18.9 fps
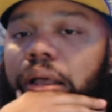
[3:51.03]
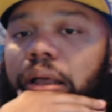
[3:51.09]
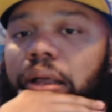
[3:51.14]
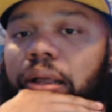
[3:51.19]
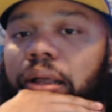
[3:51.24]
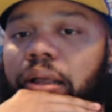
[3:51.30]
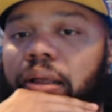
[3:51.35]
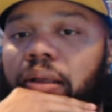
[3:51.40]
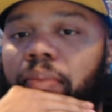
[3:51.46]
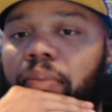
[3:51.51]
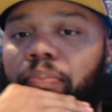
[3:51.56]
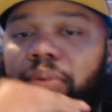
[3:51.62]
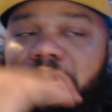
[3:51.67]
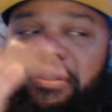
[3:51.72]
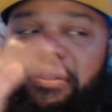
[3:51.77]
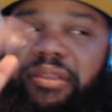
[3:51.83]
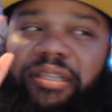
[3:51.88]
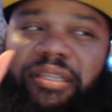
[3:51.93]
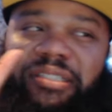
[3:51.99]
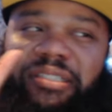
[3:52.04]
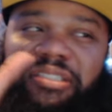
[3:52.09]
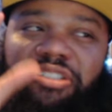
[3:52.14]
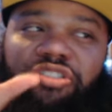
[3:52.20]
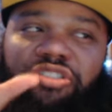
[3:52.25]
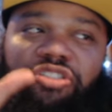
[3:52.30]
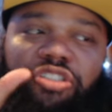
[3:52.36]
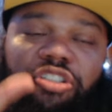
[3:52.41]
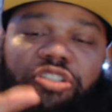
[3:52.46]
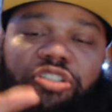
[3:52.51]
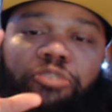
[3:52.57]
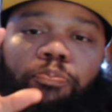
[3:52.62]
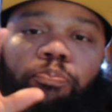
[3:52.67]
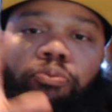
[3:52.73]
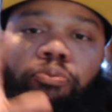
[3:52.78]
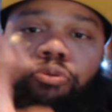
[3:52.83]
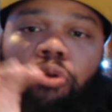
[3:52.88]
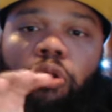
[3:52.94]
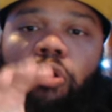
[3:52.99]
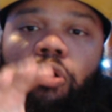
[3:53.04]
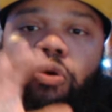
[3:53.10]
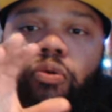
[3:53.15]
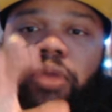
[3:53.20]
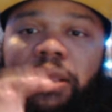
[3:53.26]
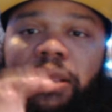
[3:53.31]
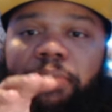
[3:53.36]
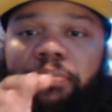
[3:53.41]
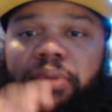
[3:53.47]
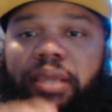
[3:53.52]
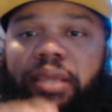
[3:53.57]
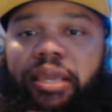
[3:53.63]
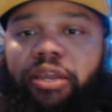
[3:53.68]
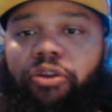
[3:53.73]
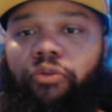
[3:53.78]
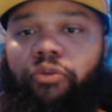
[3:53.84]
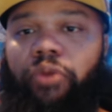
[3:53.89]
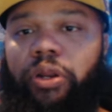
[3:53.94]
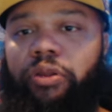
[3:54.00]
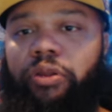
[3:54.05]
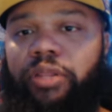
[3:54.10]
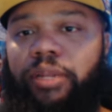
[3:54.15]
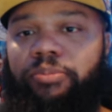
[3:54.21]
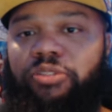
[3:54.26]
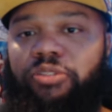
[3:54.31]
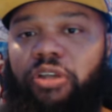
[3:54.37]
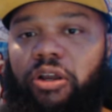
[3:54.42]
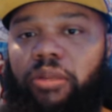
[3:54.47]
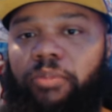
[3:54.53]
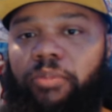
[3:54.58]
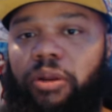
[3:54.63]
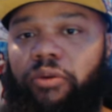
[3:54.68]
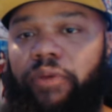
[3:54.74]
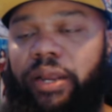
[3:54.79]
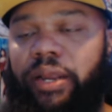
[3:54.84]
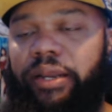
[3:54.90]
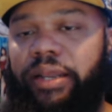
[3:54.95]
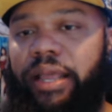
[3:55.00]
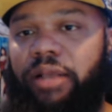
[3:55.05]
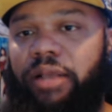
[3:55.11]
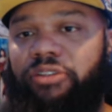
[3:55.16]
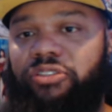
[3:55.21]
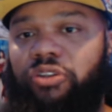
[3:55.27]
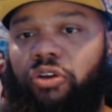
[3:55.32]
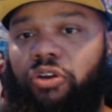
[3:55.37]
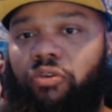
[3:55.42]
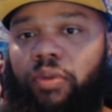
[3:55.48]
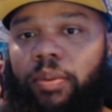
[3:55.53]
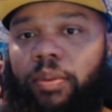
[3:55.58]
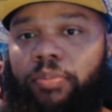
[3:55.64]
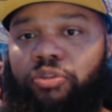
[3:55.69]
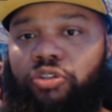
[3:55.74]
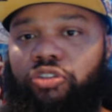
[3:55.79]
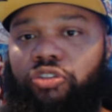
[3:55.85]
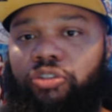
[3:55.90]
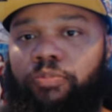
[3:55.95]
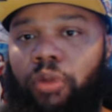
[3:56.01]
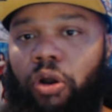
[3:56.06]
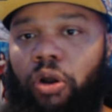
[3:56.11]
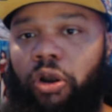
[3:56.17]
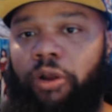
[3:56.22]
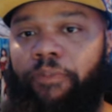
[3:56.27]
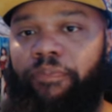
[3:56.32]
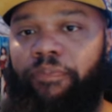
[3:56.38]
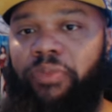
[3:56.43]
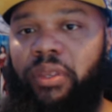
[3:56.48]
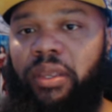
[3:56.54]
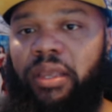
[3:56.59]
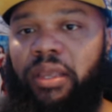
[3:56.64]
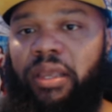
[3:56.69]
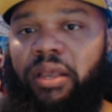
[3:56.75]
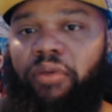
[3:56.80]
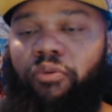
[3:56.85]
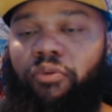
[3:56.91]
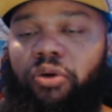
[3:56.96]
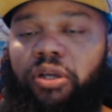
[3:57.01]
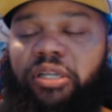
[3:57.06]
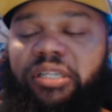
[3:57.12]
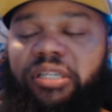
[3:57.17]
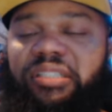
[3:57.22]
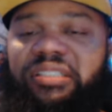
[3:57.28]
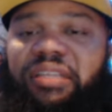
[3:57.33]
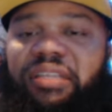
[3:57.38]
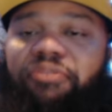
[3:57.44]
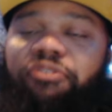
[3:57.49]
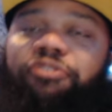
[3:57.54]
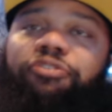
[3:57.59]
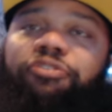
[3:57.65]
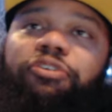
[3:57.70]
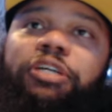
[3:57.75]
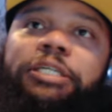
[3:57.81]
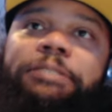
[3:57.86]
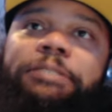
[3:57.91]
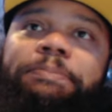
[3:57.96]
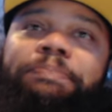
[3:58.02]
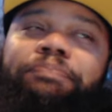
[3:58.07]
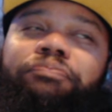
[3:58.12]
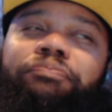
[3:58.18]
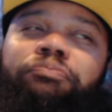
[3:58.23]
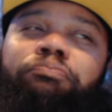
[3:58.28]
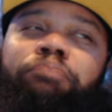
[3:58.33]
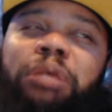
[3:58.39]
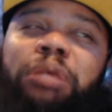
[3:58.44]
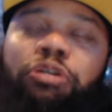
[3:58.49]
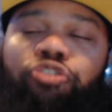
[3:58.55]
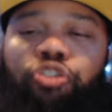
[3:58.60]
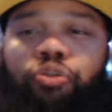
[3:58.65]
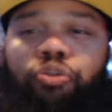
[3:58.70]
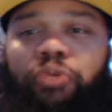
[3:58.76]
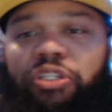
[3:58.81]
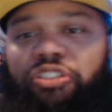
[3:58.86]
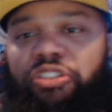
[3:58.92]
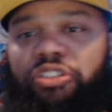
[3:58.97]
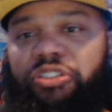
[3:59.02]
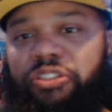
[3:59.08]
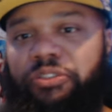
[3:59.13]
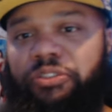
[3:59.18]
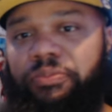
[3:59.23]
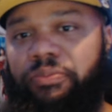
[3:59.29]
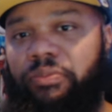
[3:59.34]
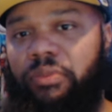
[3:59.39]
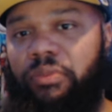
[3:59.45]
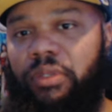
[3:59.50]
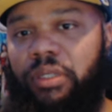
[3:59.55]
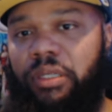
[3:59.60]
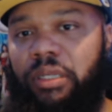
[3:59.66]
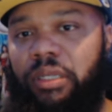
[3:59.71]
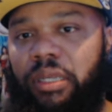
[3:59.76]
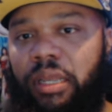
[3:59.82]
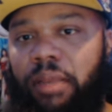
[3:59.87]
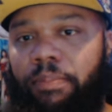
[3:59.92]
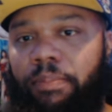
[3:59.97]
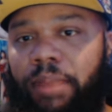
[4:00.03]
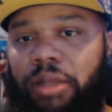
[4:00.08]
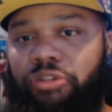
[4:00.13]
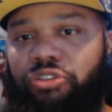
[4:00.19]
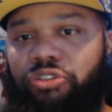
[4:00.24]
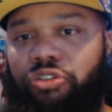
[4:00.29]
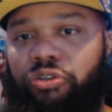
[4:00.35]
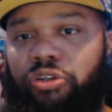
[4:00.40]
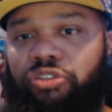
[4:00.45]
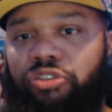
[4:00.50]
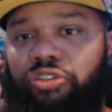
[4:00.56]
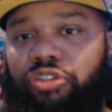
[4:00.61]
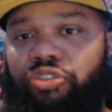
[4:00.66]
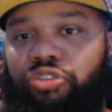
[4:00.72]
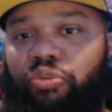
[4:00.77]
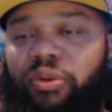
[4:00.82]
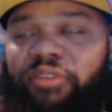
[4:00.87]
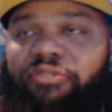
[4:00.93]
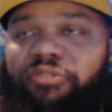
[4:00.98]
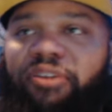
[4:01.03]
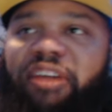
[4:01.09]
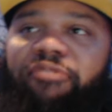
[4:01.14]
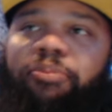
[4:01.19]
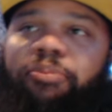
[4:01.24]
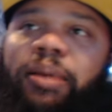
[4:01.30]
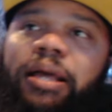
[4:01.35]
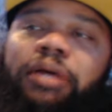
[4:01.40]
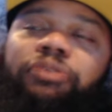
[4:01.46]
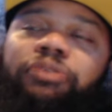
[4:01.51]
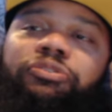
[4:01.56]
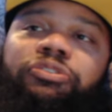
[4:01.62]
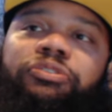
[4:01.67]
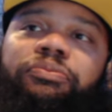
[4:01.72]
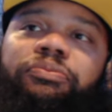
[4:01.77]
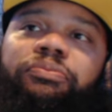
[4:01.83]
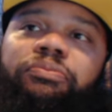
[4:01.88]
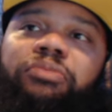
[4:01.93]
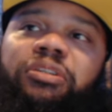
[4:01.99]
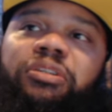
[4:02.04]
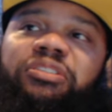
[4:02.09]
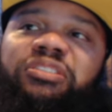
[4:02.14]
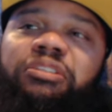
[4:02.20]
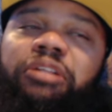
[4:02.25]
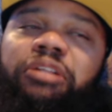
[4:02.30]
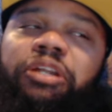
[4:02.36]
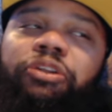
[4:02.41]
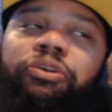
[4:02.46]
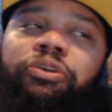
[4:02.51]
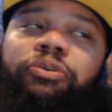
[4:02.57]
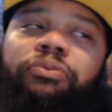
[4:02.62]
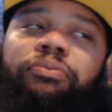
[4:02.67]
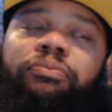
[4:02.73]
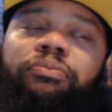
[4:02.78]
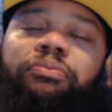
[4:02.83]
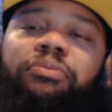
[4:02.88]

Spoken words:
But this is just pro NBA career that I'm talking about right now. So Kareem Abdul-Jabbar was 7 foot, about 2 inches, about 225 pounds, slender